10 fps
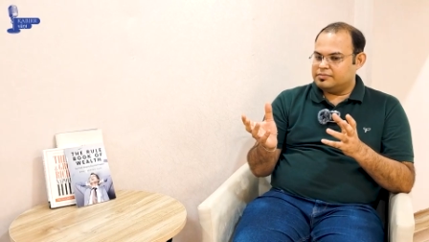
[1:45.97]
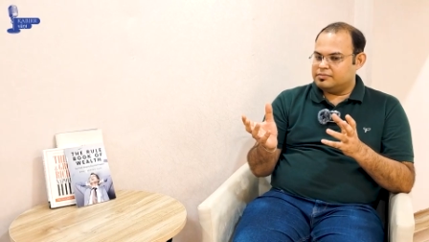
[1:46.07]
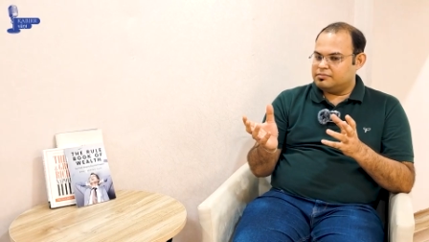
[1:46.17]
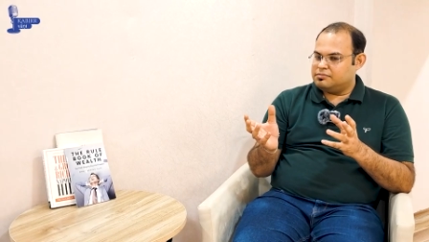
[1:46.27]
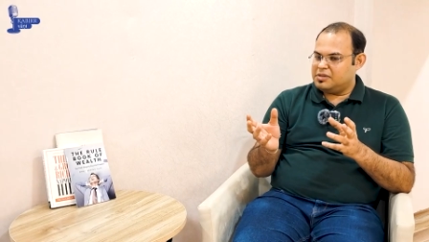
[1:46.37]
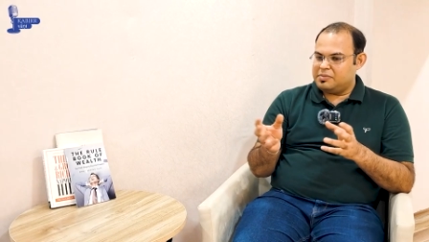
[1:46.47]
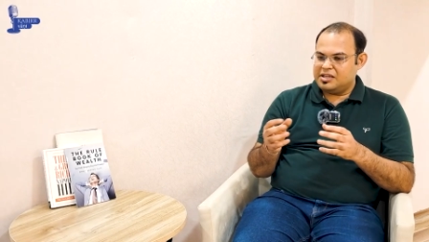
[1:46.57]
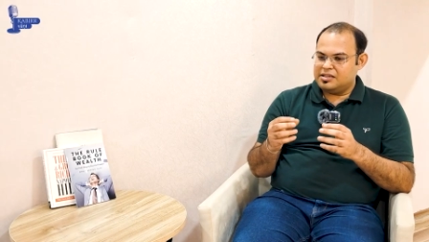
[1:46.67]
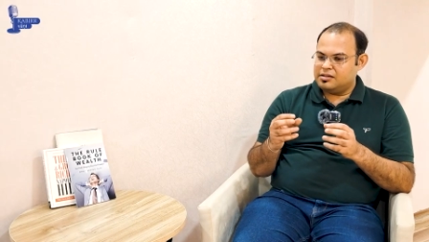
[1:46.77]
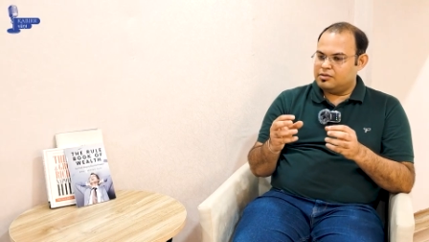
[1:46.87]

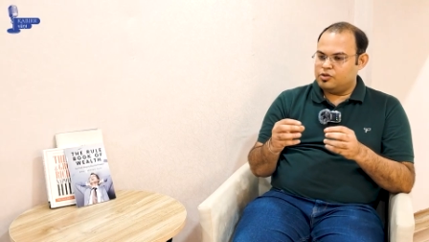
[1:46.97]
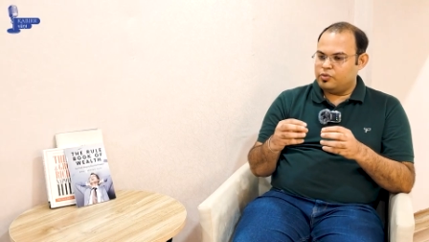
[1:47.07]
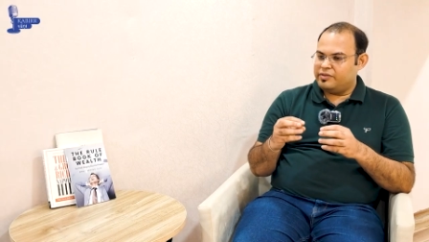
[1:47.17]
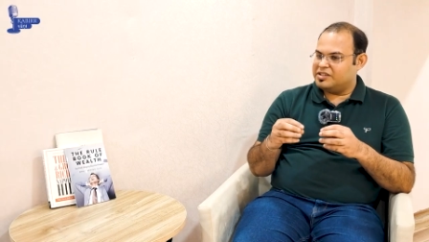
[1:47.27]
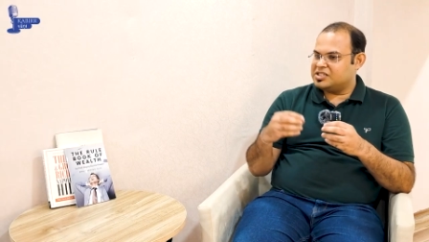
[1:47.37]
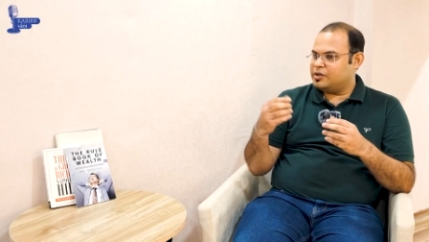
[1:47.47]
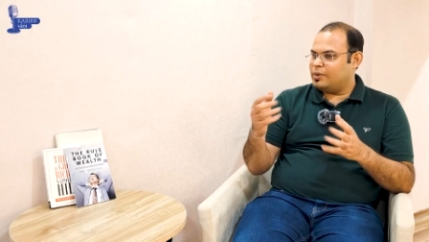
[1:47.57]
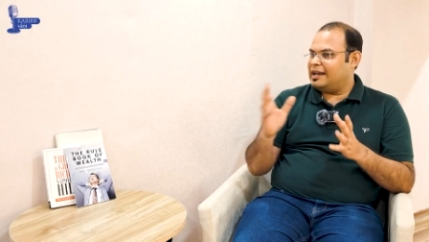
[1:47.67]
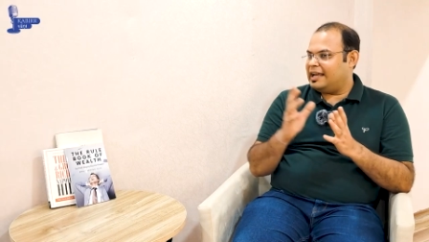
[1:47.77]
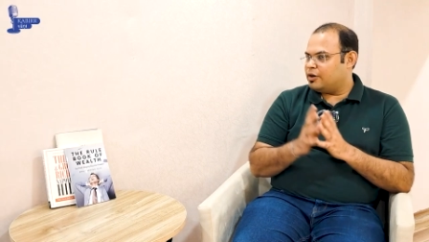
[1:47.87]
maybe you invested
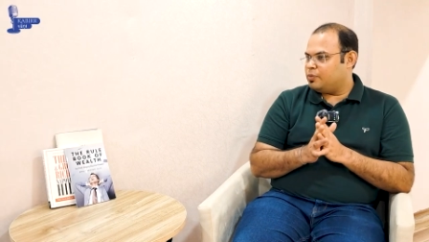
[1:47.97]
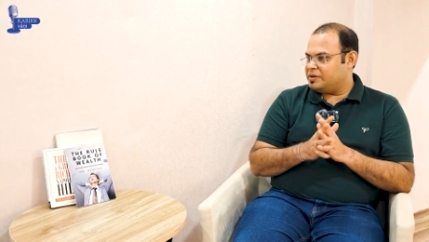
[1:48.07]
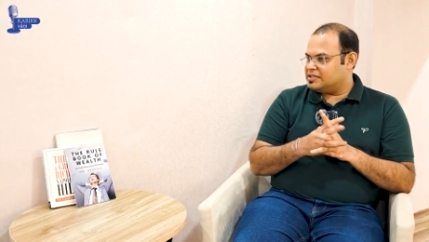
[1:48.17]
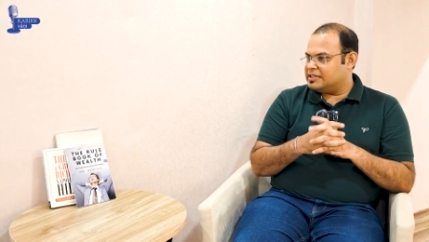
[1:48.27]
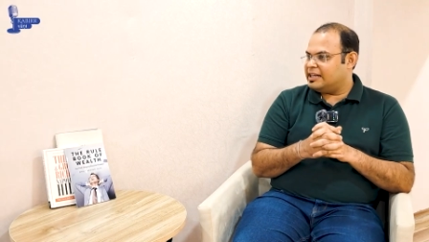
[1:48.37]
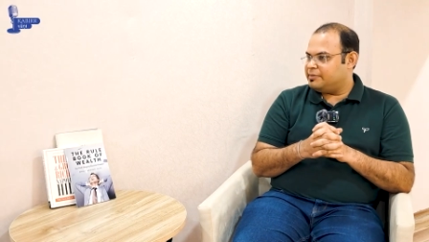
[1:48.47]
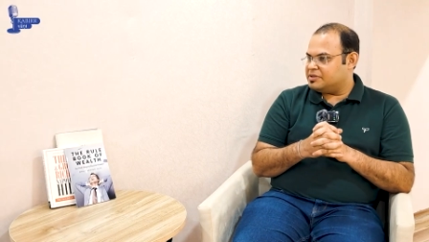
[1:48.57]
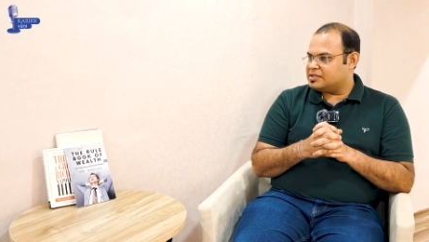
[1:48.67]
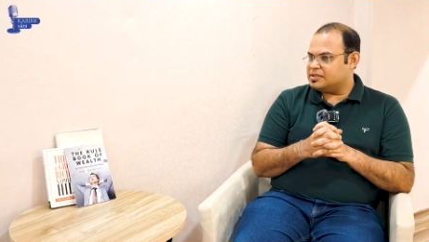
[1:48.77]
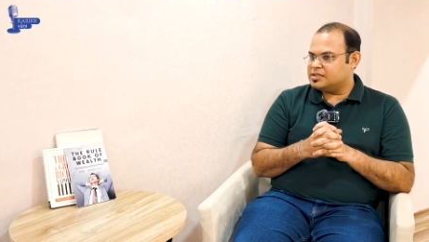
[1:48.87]
1 lakh rupees in that
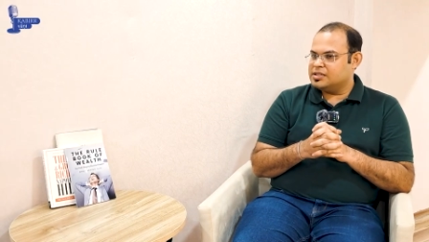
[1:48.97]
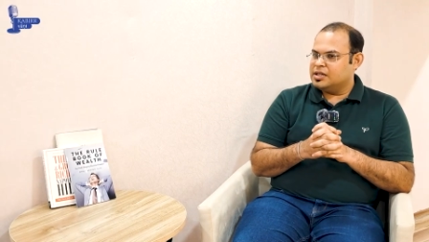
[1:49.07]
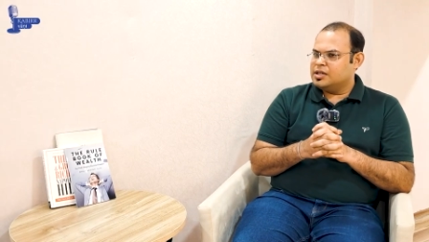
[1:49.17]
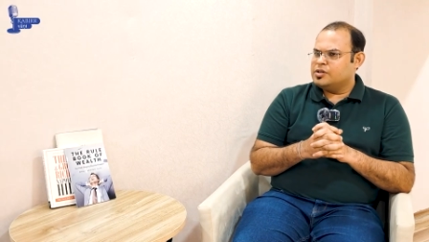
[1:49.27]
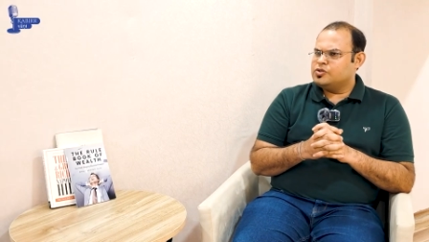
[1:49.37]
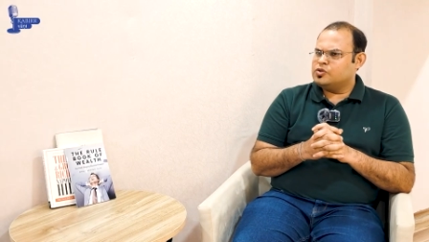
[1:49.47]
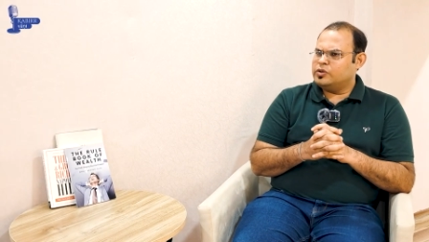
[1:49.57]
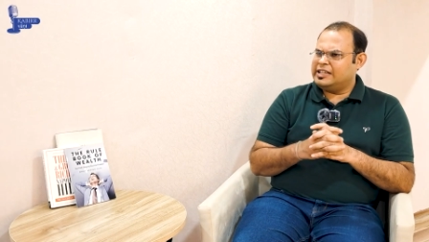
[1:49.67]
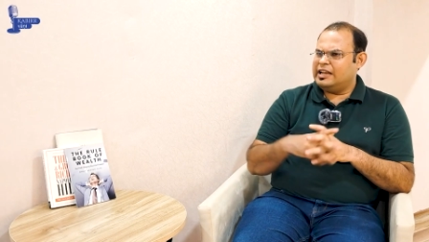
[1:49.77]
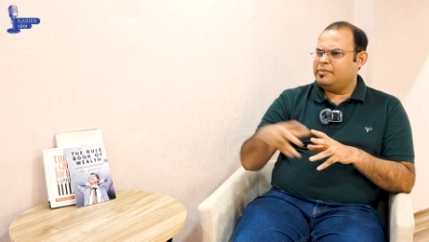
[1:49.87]
business. So
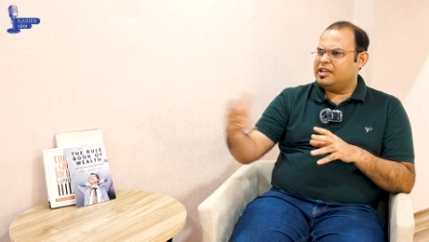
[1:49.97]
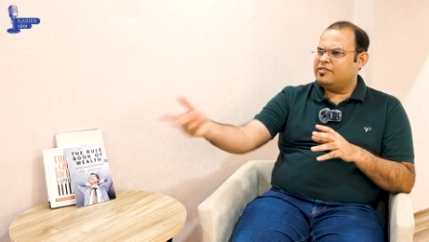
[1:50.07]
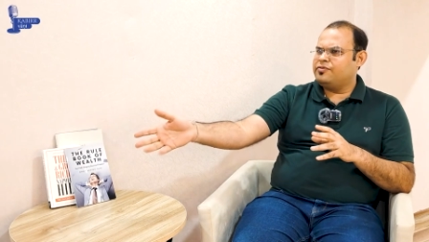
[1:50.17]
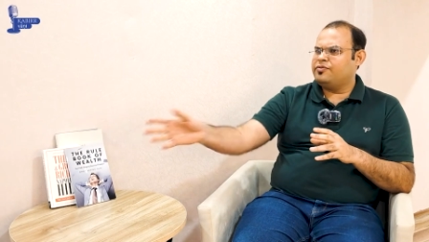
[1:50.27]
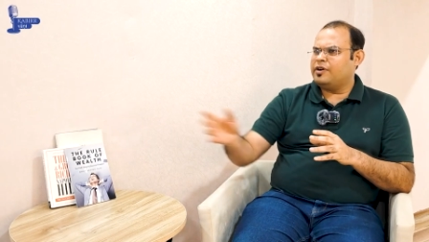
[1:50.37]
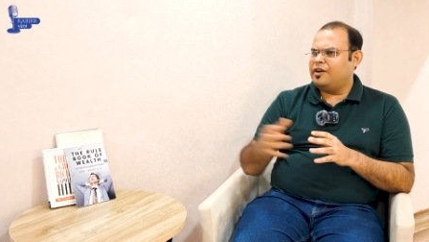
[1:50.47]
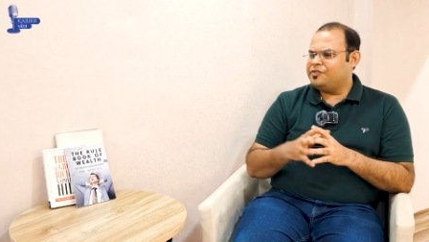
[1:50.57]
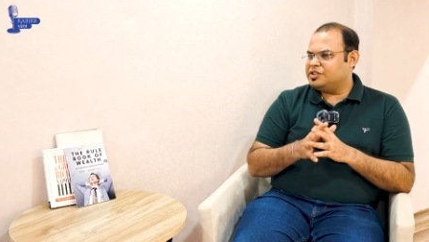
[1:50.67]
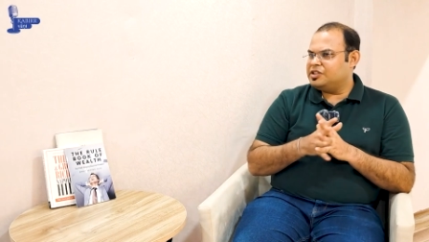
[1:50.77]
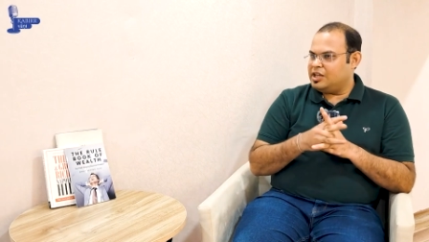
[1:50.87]
tell me, if
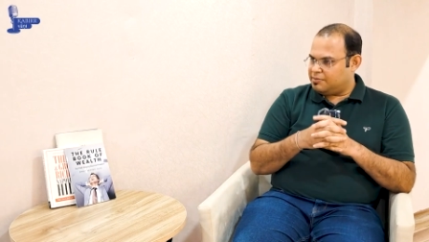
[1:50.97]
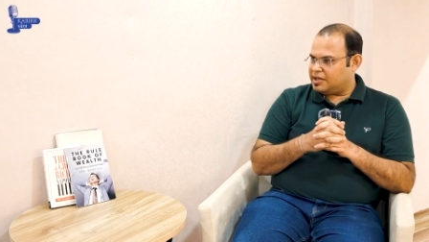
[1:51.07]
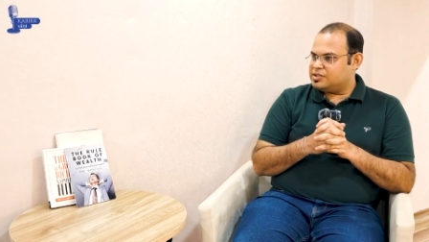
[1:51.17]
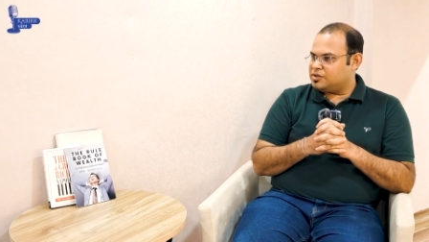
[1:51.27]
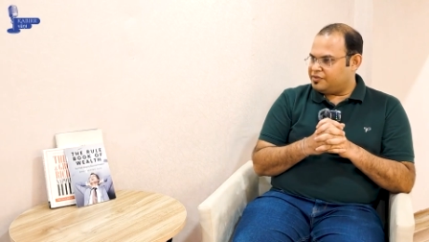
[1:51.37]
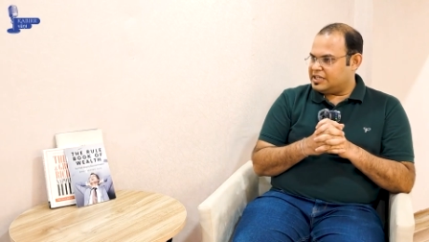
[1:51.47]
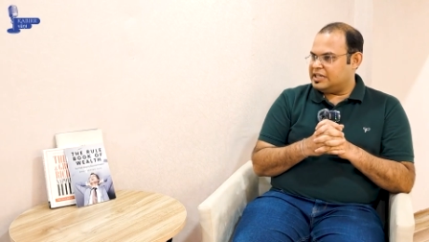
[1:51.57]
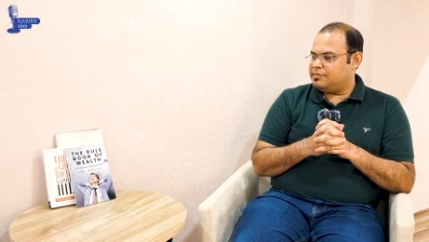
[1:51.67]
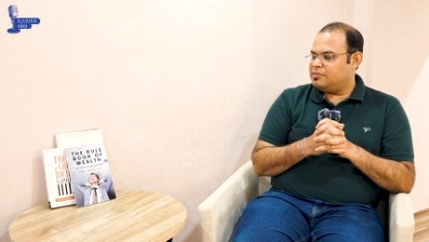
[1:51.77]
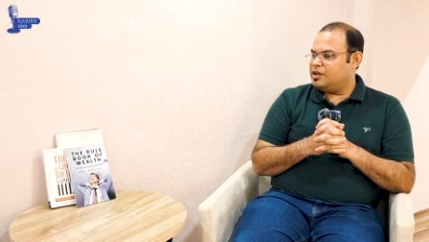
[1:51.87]
after 3 months of
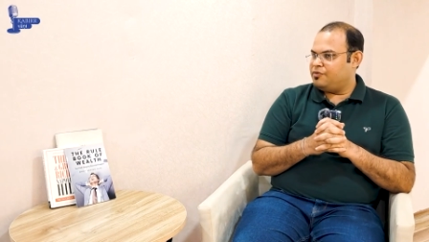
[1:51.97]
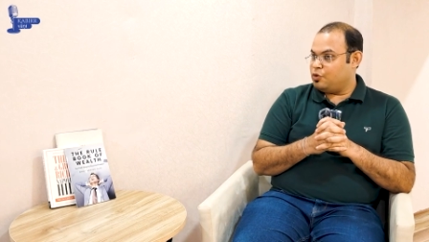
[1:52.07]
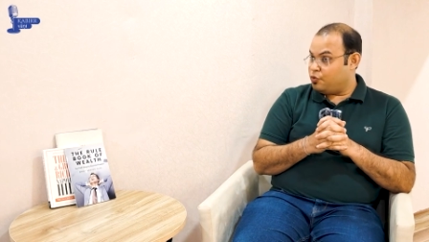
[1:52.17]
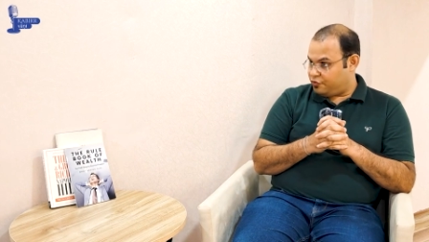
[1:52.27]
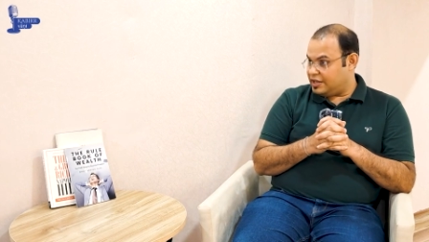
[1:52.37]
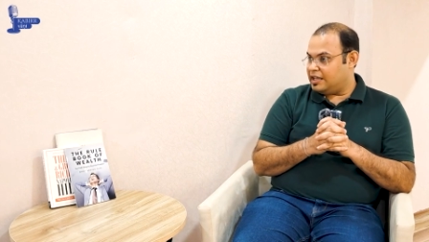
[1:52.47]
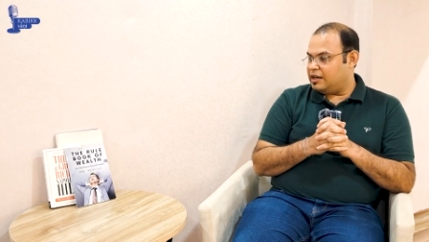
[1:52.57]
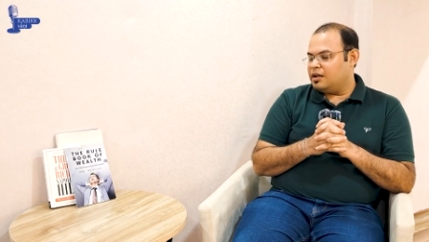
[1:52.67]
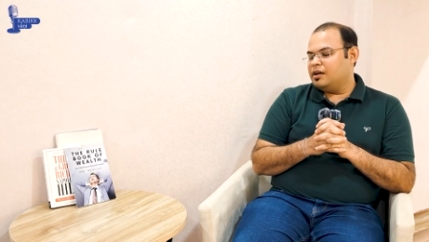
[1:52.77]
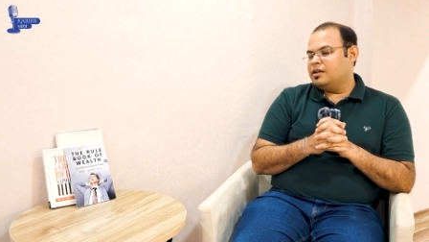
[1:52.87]
time, if you feel
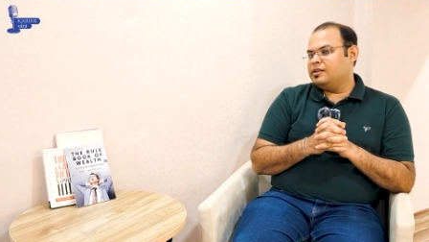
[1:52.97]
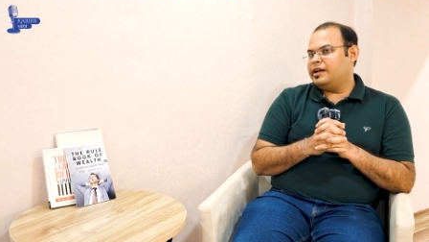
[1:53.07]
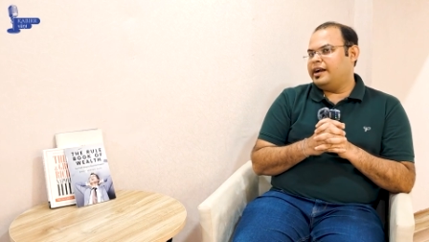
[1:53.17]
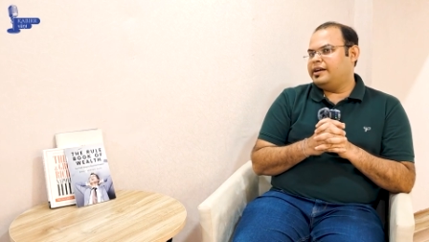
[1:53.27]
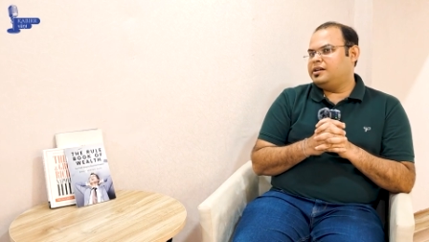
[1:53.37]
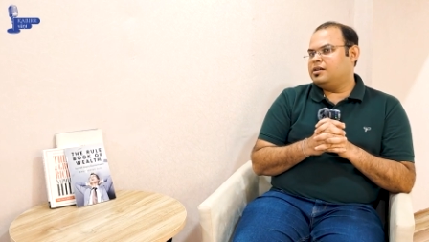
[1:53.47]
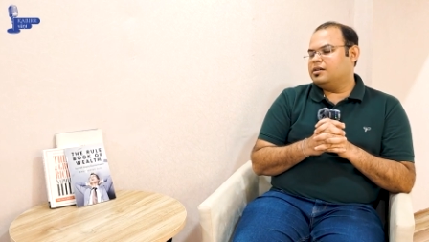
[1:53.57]
that